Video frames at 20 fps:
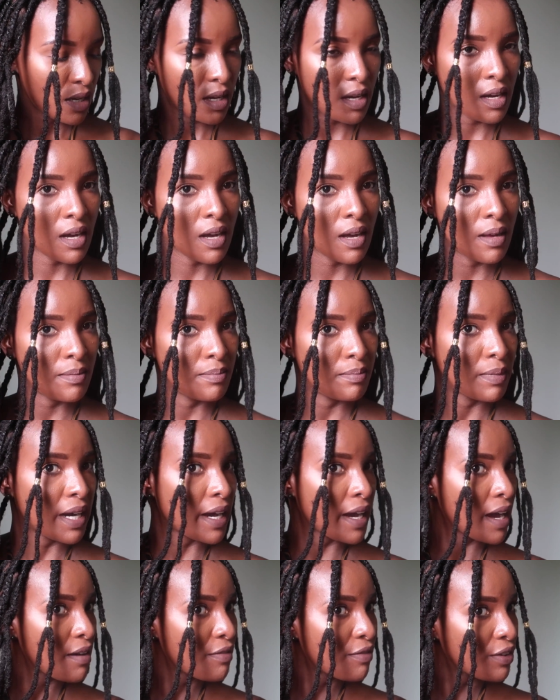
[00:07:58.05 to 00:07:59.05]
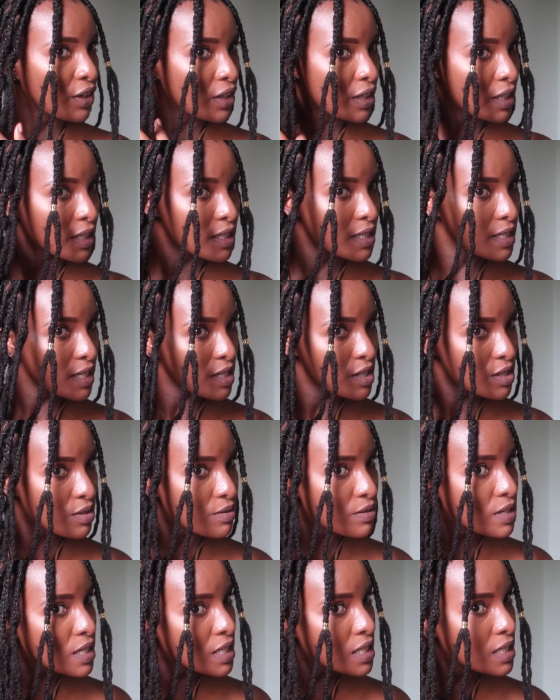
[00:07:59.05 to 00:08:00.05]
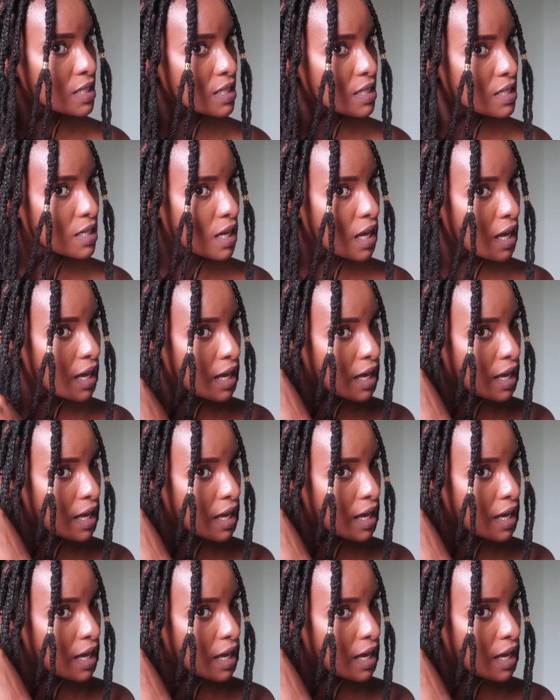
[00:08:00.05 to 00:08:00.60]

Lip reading: My African accessories.